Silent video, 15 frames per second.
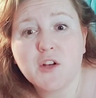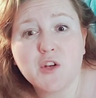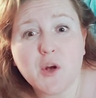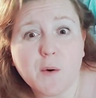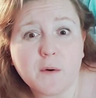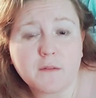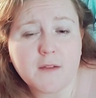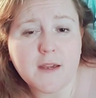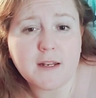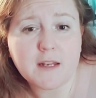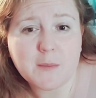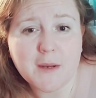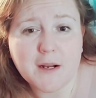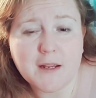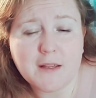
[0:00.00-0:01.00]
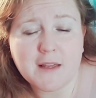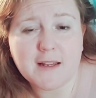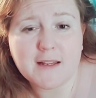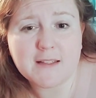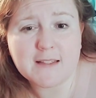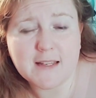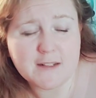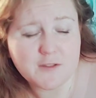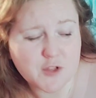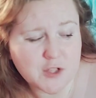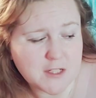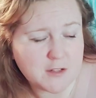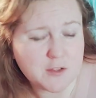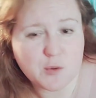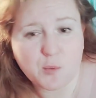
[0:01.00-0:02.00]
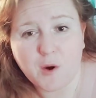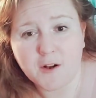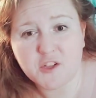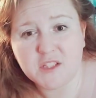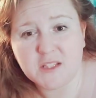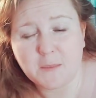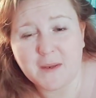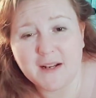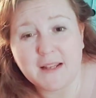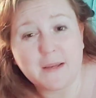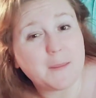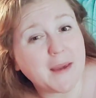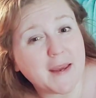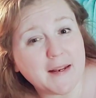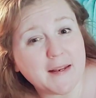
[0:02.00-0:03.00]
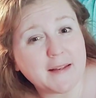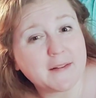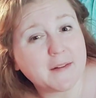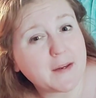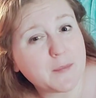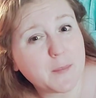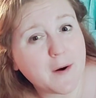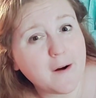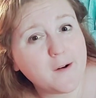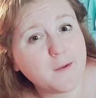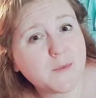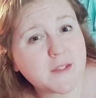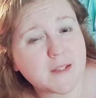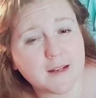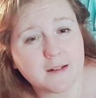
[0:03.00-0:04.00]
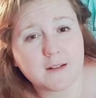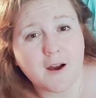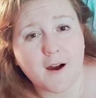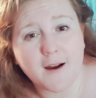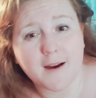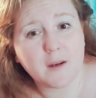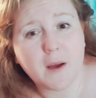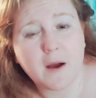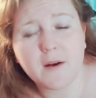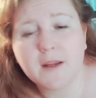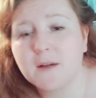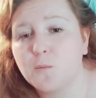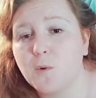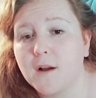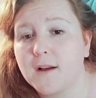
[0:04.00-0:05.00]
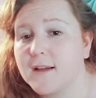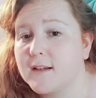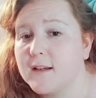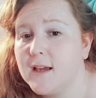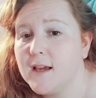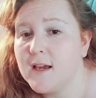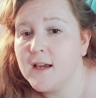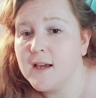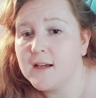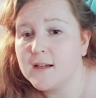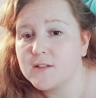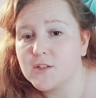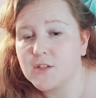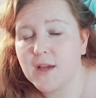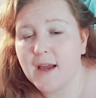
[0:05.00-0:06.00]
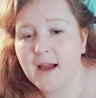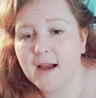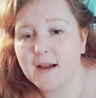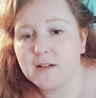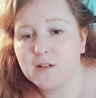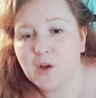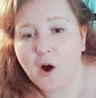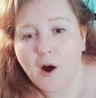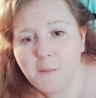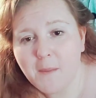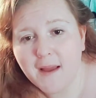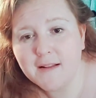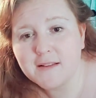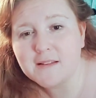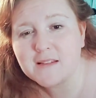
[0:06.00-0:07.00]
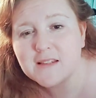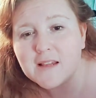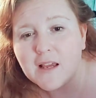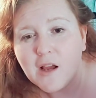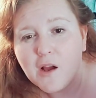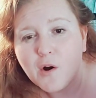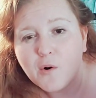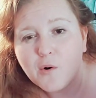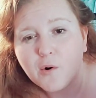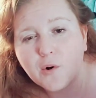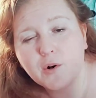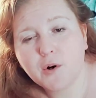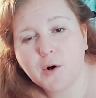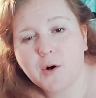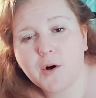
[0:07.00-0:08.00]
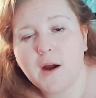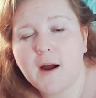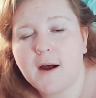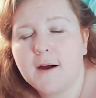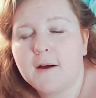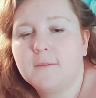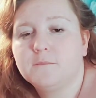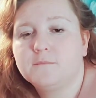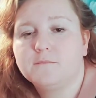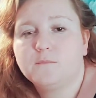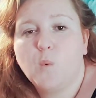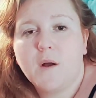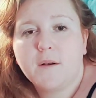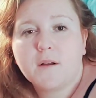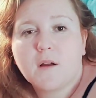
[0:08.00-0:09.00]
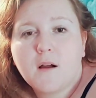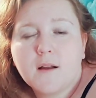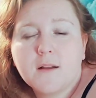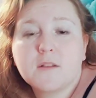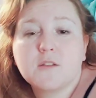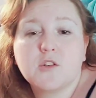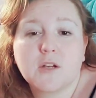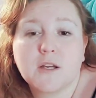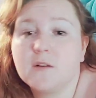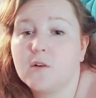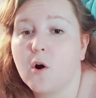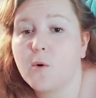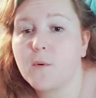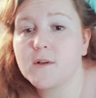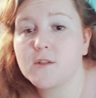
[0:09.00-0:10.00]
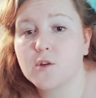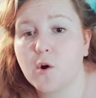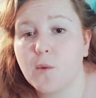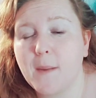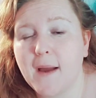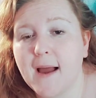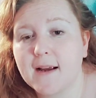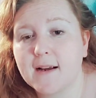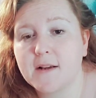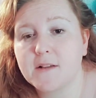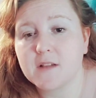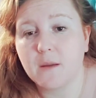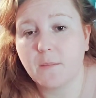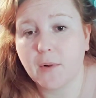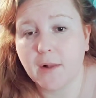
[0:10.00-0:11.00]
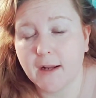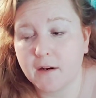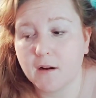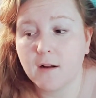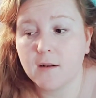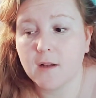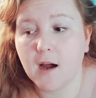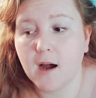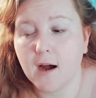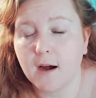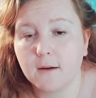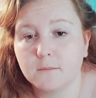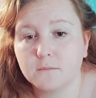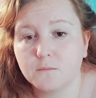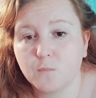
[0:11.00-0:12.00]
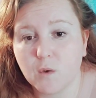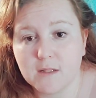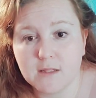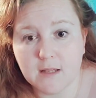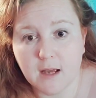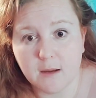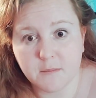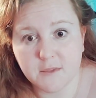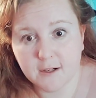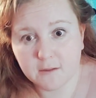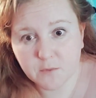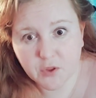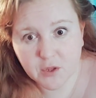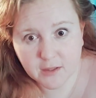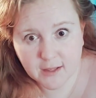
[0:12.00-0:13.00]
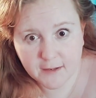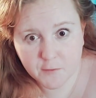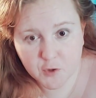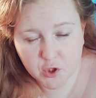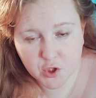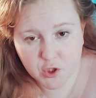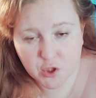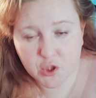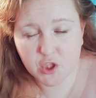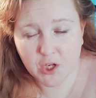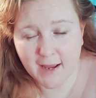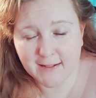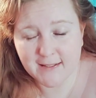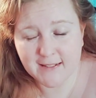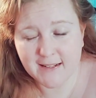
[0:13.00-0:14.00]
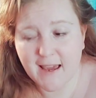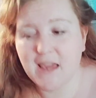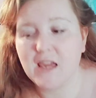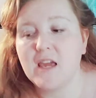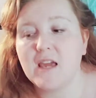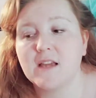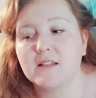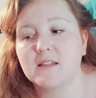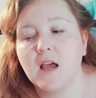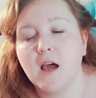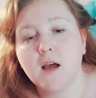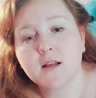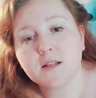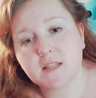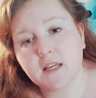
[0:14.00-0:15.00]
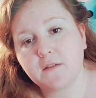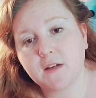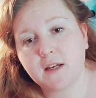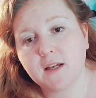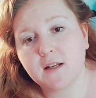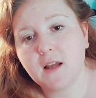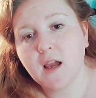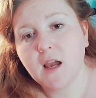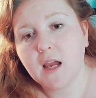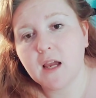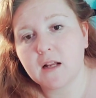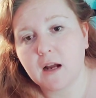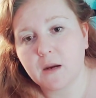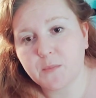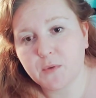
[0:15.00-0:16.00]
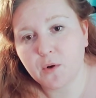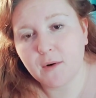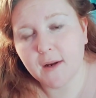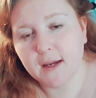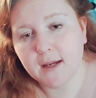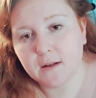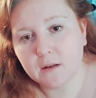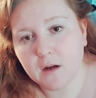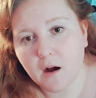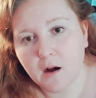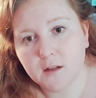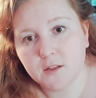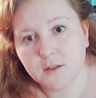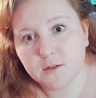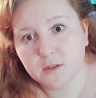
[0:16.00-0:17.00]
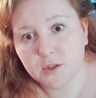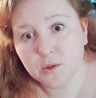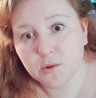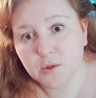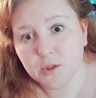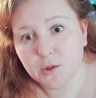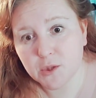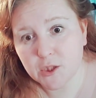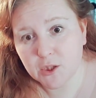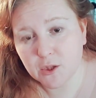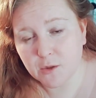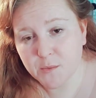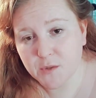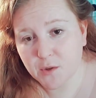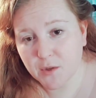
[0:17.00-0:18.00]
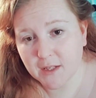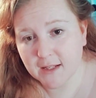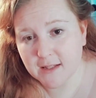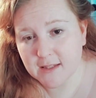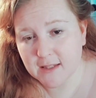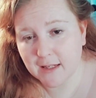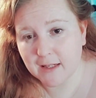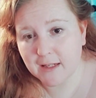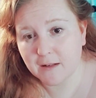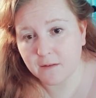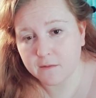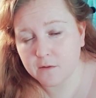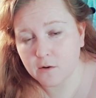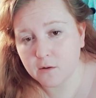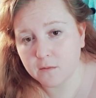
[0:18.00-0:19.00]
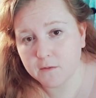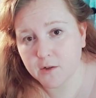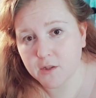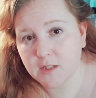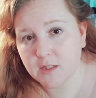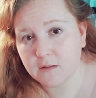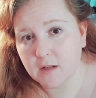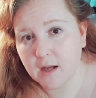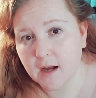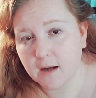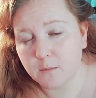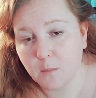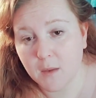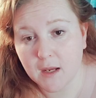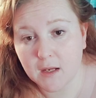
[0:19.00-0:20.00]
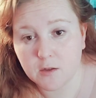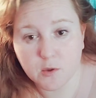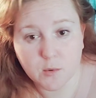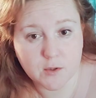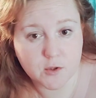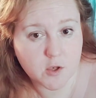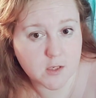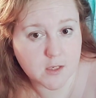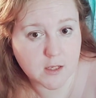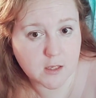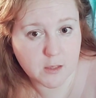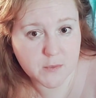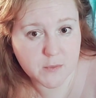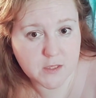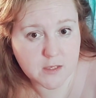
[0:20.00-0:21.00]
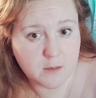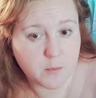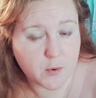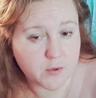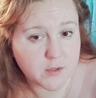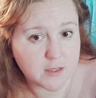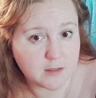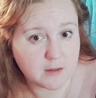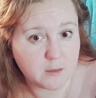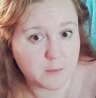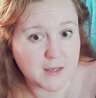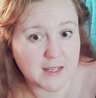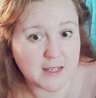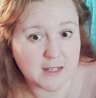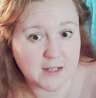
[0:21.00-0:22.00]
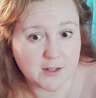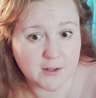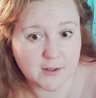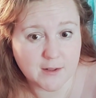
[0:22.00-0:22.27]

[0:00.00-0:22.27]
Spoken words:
of anybody that is interested to watch somebody painting light bulbs and talking about it and wanting to add comments or whatnot, you can always go back, because I'm planning on, once I'm done with the live chat today, is saving it and uploading it on to YouTube, so you can see it in full versus me doing just clips and posting them here.